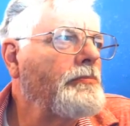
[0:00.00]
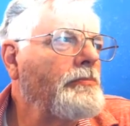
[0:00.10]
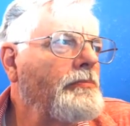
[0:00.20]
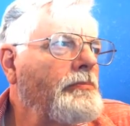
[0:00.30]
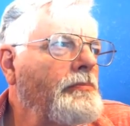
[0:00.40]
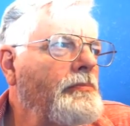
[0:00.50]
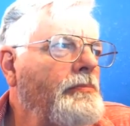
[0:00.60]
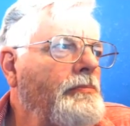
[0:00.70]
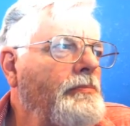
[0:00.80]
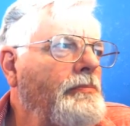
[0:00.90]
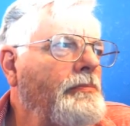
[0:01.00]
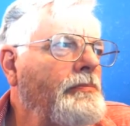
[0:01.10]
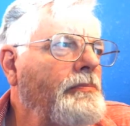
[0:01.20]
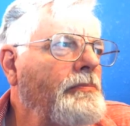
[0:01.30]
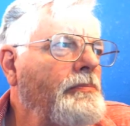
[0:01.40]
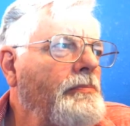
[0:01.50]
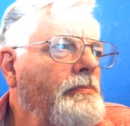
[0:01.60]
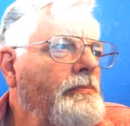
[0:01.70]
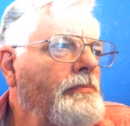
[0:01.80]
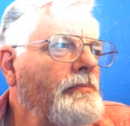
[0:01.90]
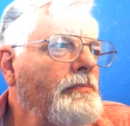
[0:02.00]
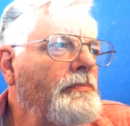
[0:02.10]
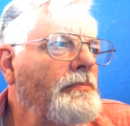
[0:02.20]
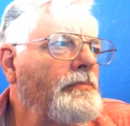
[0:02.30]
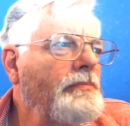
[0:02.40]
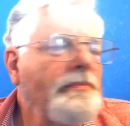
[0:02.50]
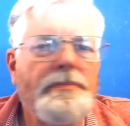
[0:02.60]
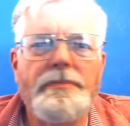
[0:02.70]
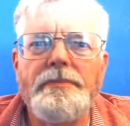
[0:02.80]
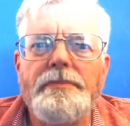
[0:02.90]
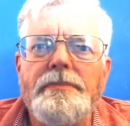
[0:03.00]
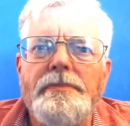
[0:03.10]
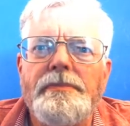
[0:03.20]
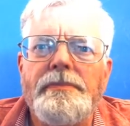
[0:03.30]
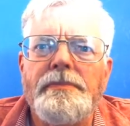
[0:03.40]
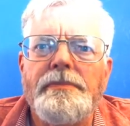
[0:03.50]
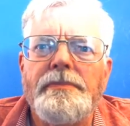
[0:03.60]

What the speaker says: (no one is talking)